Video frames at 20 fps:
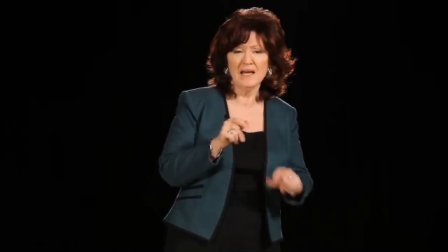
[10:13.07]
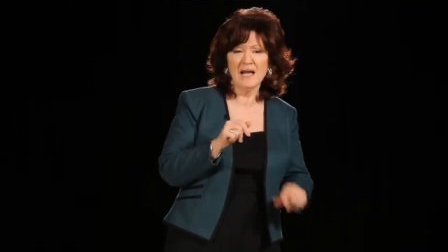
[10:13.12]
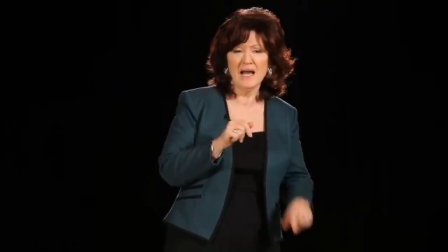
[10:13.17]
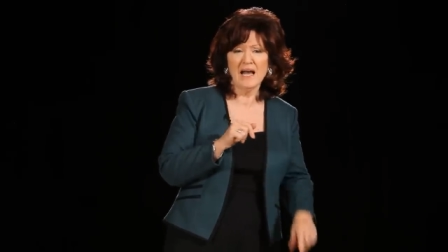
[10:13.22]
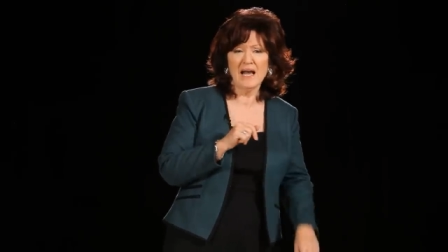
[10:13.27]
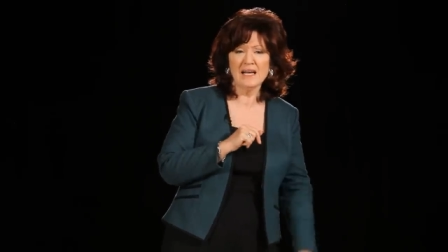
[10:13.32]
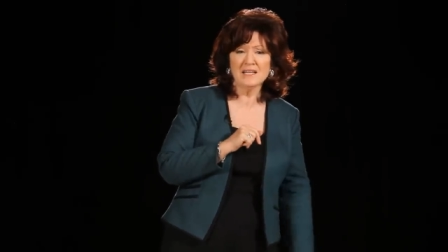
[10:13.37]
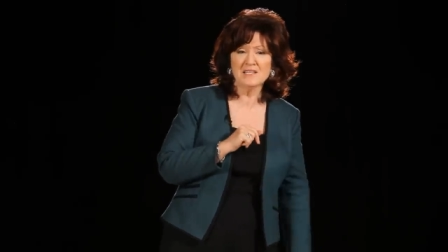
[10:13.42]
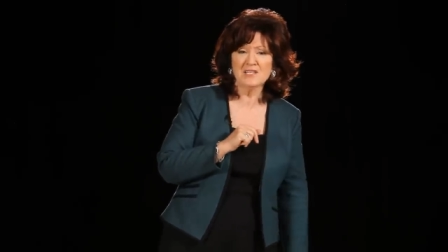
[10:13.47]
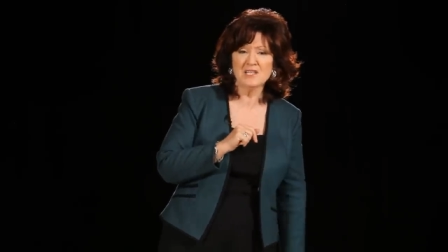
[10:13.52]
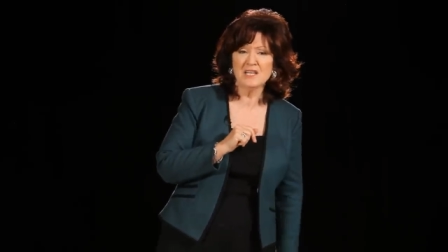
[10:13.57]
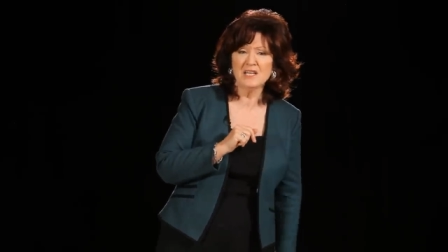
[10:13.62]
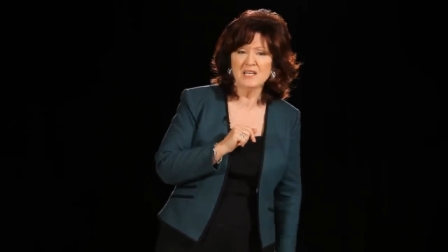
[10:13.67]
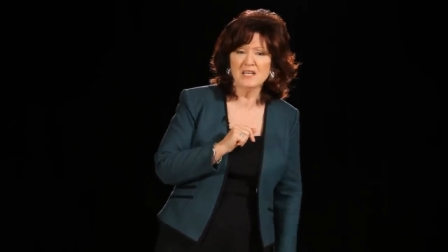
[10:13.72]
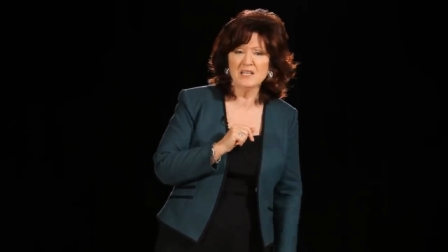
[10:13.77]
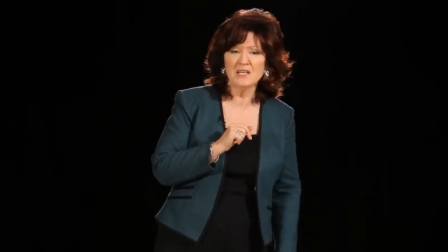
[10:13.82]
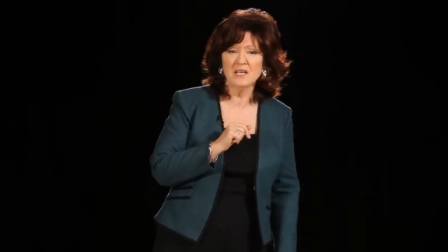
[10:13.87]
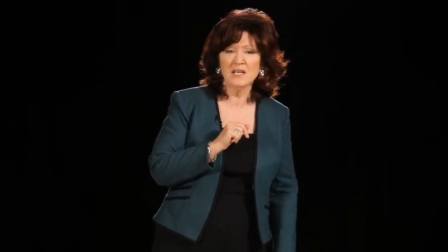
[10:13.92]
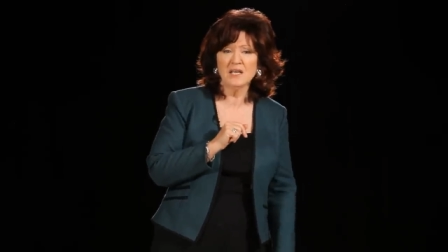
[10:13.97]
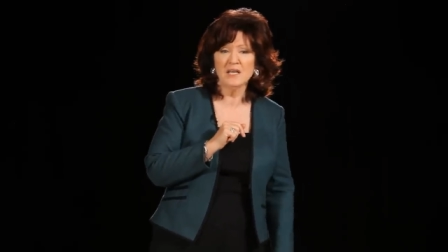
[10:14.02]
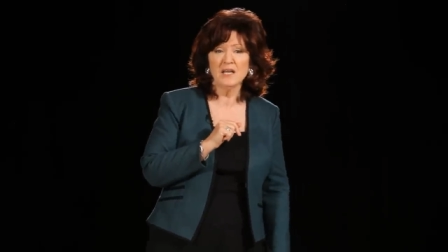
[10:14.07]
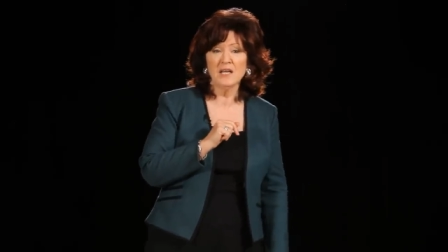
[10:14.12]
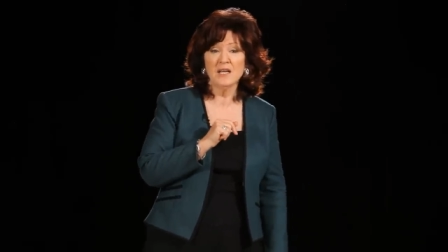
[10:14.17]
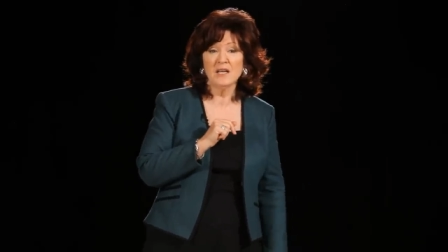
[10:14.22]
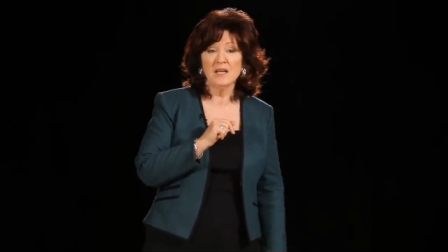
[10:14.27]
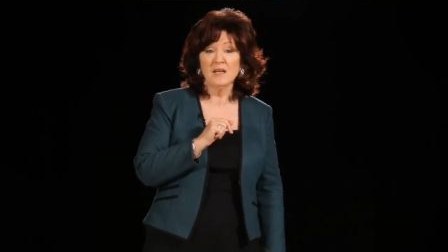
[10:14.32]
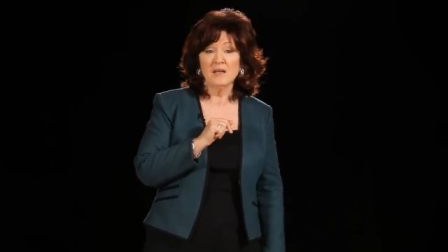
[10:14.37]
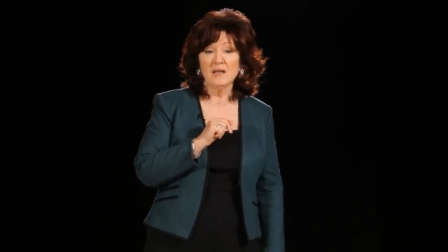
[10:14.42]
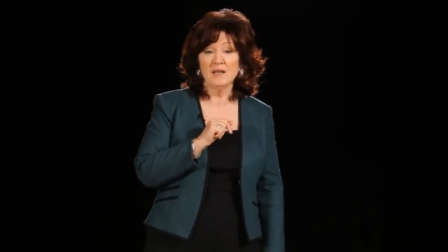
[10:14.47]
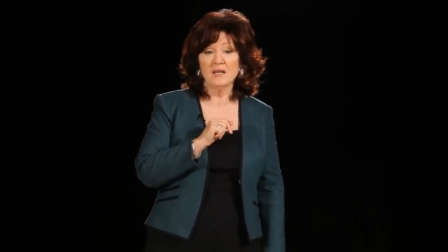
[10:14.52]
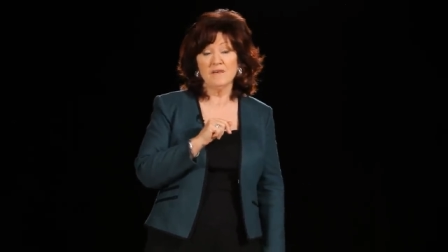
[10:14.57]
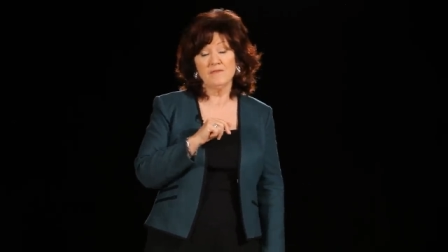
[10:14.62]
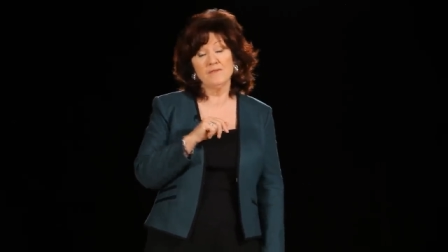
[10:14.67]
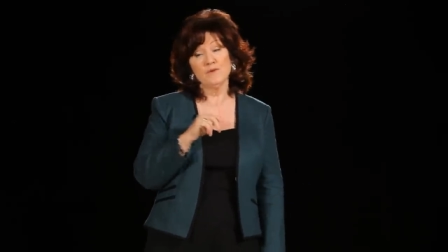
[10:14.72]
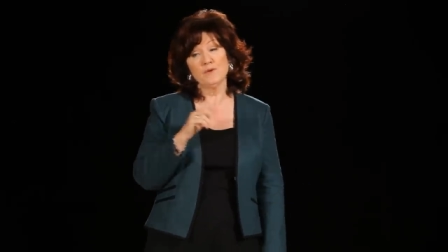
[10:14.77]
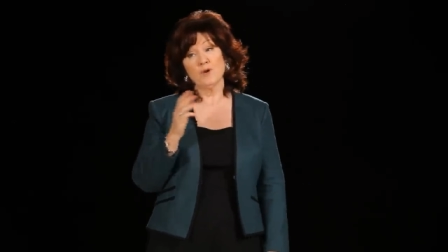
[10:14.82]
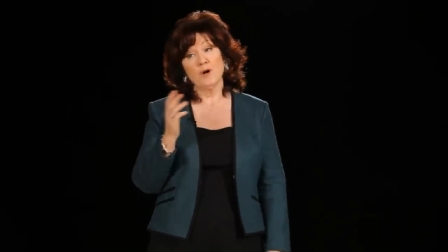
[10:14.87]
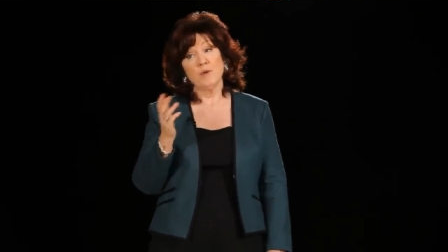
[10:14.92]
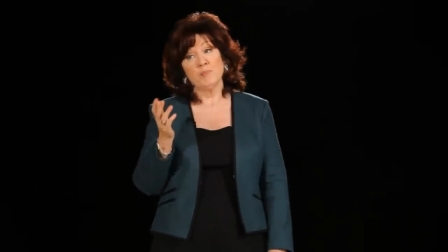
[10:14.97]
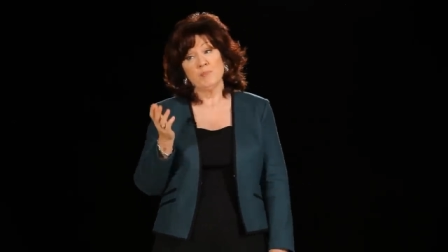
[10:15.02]
as in, if
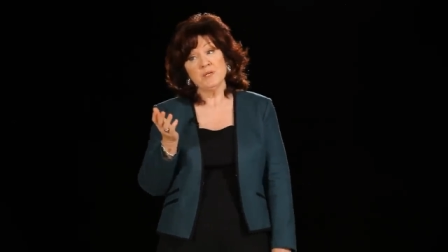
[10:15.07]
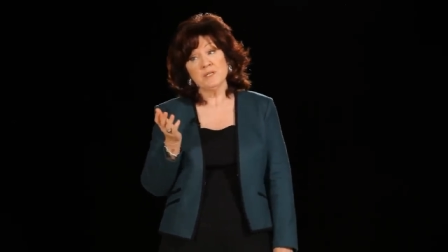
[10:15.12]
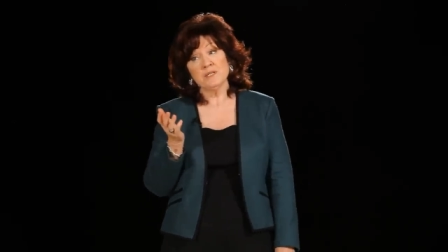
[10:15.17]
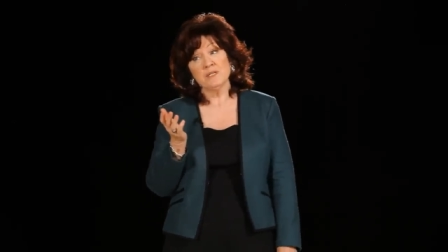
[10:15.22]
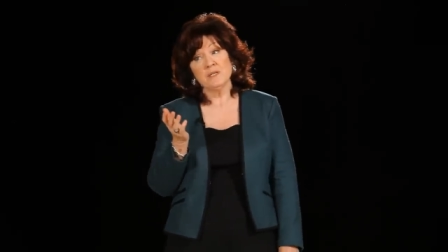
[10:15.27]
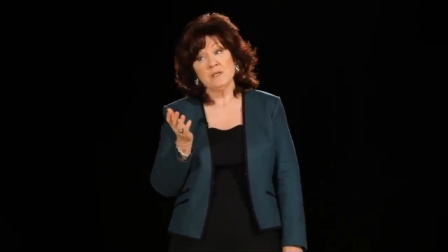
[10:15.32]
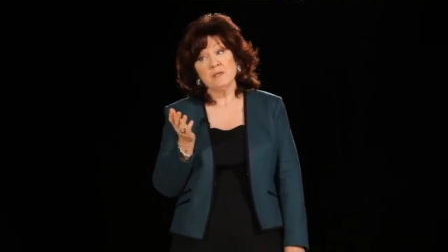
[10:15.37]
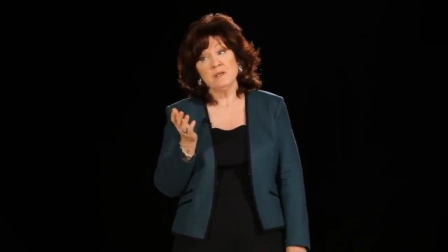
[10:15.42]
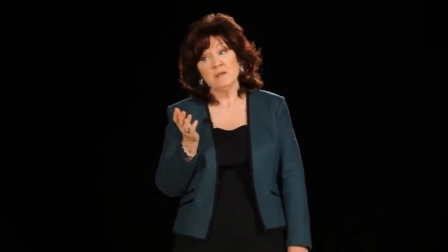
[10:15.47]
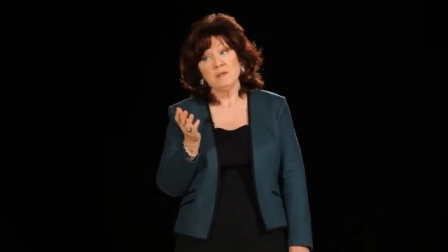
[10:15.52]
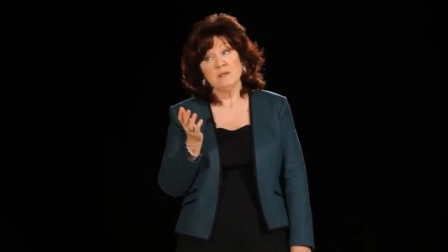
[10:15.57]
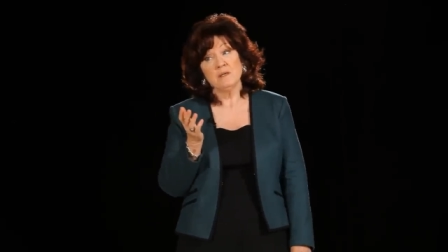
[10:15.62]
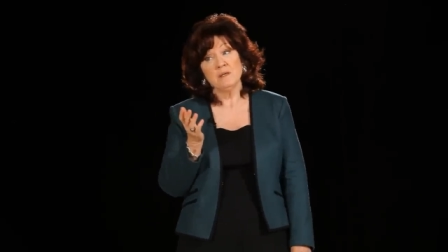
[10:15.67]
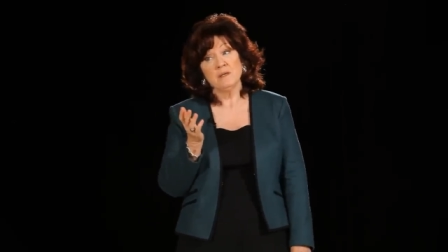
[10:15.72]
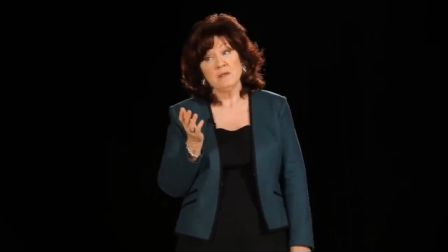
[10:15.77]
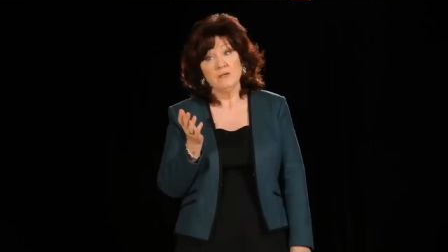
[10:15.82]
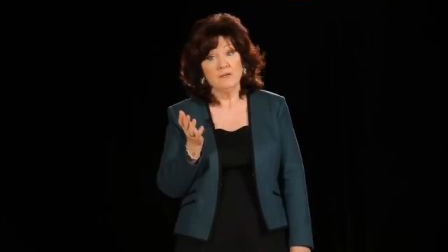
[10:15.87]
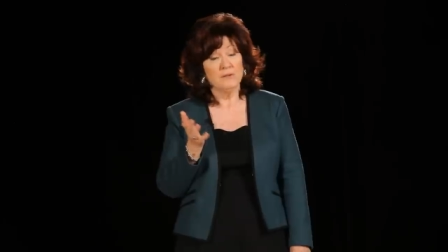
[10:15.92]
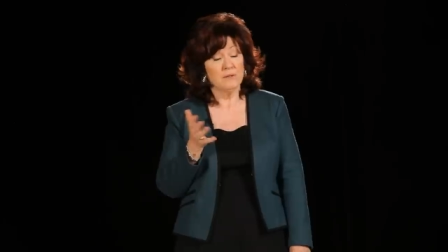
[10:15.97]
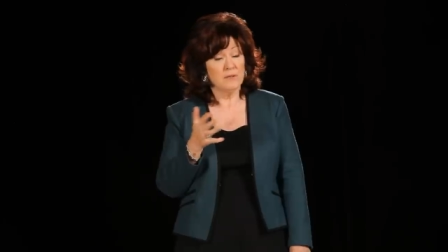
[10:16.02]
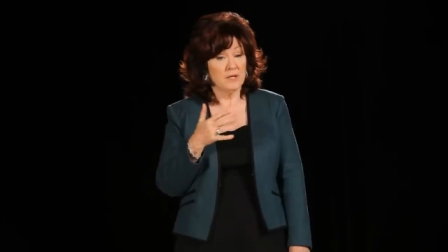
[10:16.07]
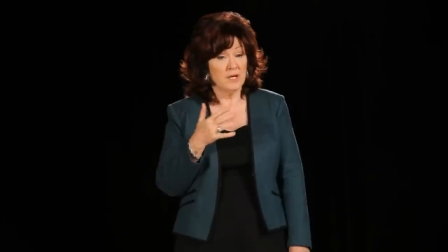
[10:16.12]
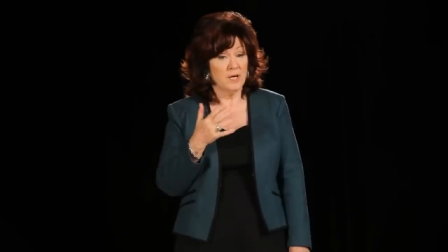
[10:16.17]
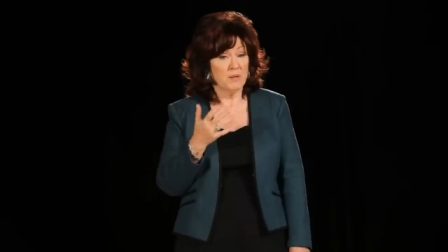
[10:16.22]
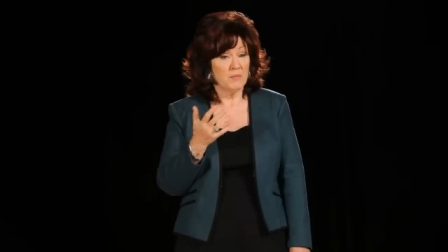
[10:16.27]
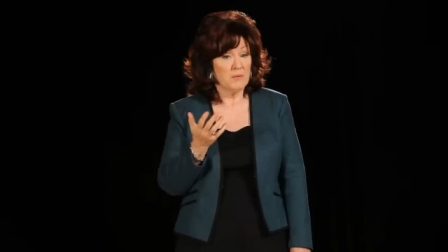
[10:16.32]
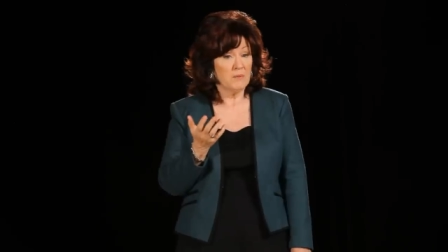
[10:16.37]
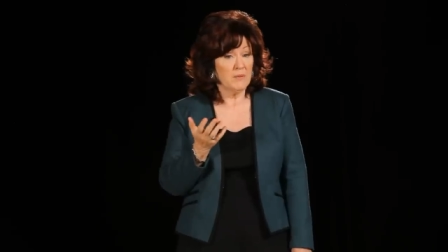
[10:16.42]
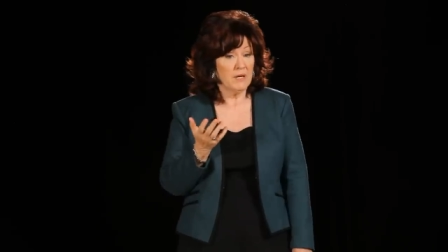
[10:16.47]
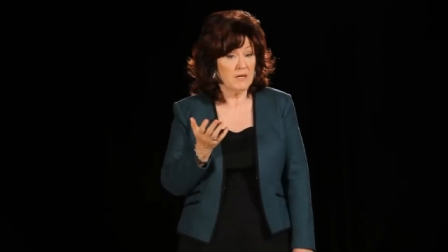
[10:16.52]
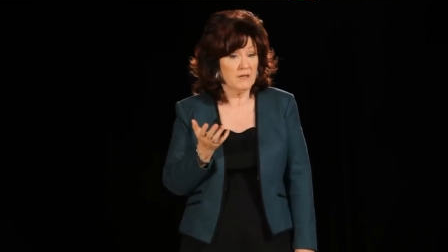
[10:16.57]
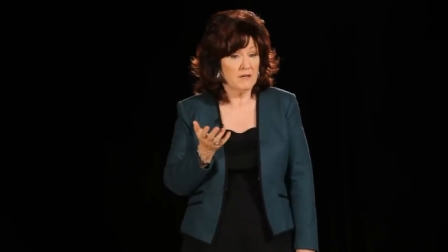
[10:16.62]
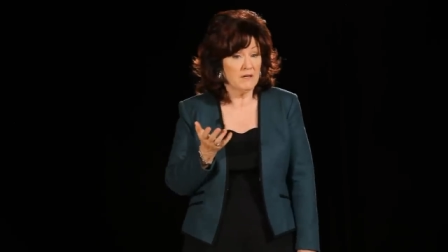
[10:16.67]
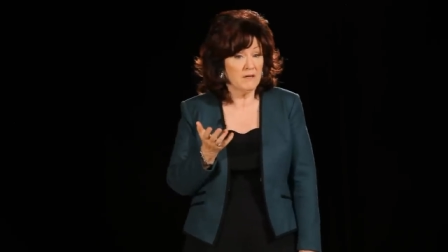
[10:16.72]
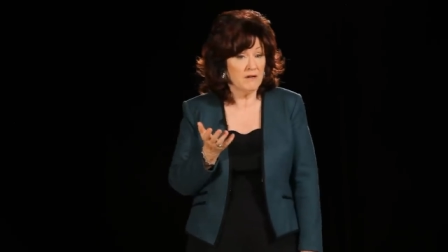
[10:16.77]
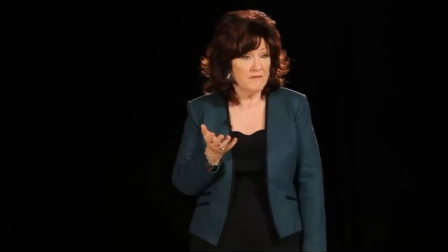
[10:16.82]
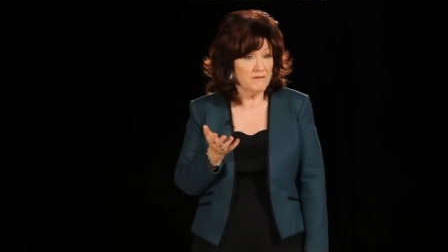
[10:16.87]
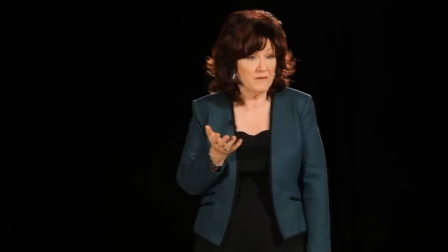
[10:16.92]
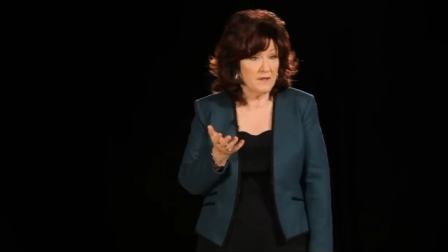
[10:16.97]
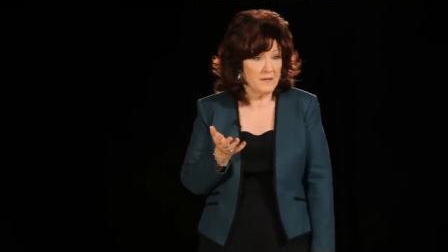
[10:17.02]
you're not busy, you could help me make the
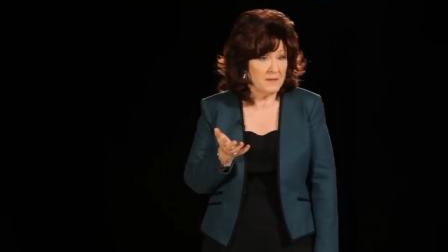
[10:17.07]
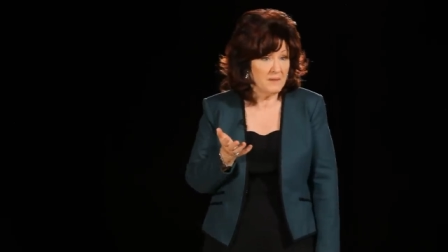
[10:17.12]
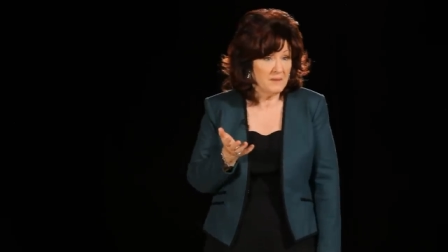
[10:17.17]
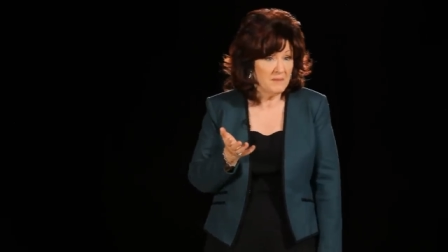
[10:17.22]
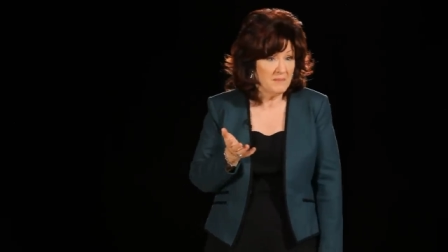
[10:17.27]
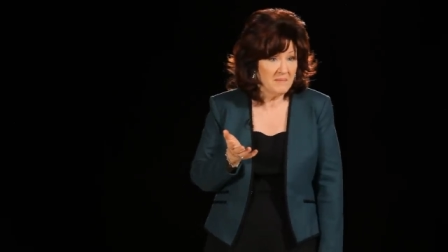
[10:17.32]
coffee.